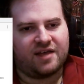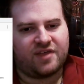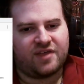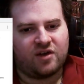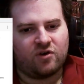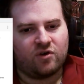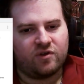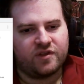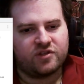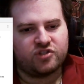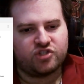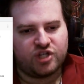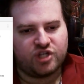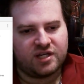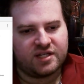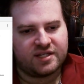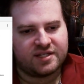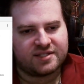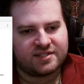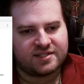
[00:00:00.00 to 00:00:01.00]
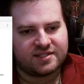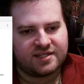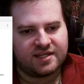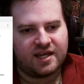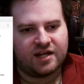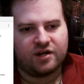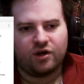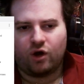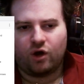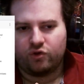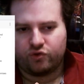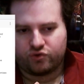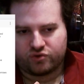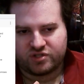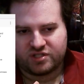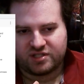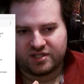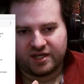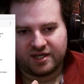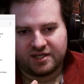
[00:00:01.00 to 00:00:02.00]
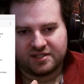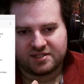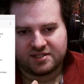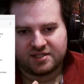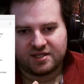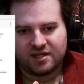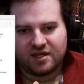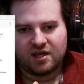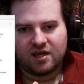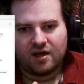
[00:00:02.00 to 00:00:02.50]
I think, on the GDC and other sites,